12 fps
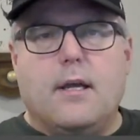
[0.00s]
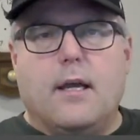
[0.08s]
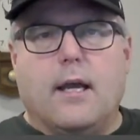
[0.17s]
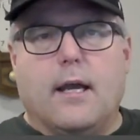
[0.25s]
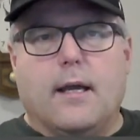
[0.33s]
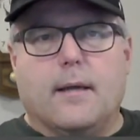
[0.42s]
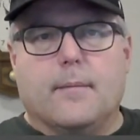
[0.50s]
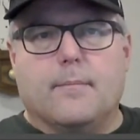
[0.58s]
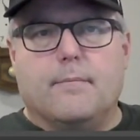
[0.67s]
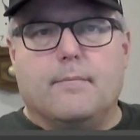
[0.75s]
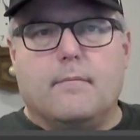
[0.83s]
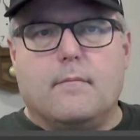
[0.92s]

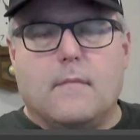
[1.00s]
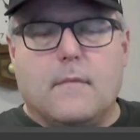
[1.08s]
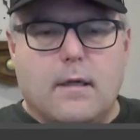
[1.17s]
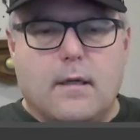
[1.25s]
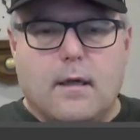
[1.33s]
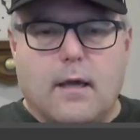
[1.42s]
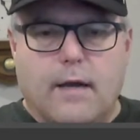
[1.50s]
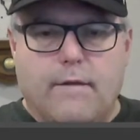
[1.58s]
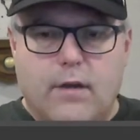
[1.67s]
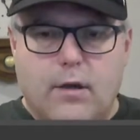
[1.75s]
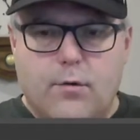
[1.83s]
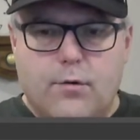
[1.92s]
I've
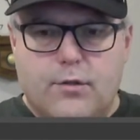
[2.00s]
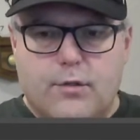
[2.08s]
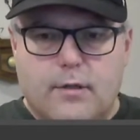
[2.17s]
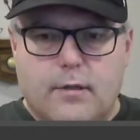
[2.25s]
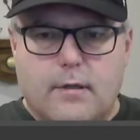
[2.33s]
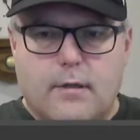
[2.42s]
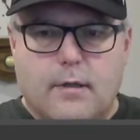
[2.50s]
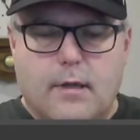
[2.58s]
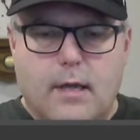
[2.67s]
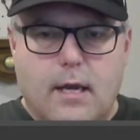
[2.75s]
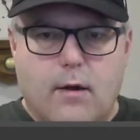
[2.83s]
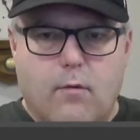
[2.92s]
used
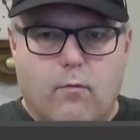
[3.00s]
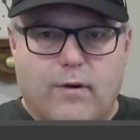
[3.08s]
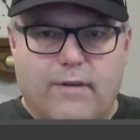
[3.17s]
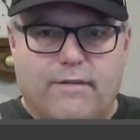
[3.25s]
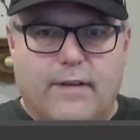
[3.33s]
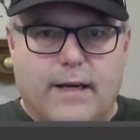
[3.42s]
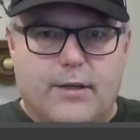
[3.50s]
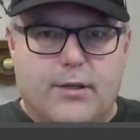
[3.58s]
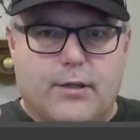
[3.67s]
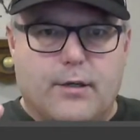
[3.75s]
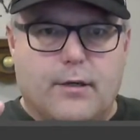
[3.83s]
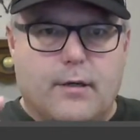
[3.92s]
the
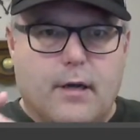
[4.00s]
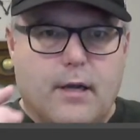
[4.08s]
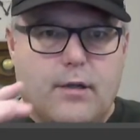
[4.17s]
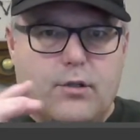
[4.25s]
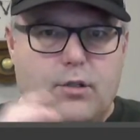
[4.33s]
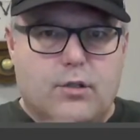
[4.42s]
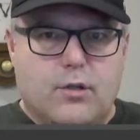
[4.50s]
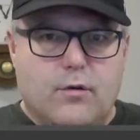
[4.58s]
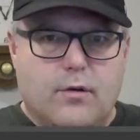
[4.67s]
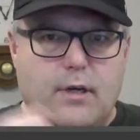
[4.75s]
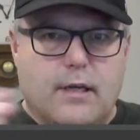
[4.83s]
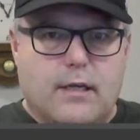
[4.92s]
Reflector
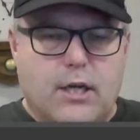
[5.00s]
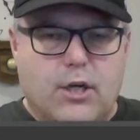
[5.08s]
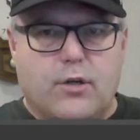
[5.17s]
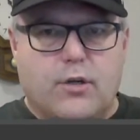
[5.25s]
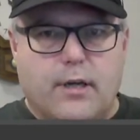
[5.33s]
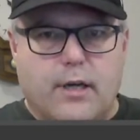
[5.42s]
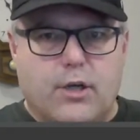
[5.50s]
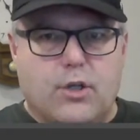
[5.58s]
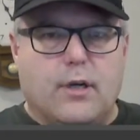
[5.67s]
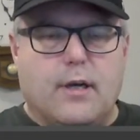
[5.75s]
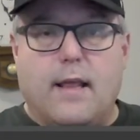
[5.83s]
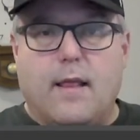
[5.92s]
Student and Teacher
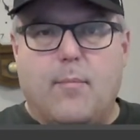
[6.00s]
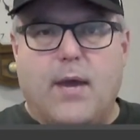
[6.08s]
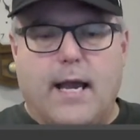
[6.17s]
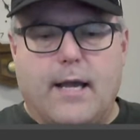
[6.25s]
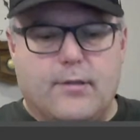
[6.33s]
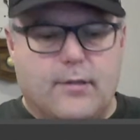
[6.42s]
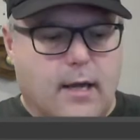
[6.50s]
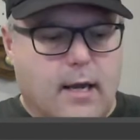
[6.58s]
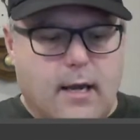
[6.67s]
Edition in the past,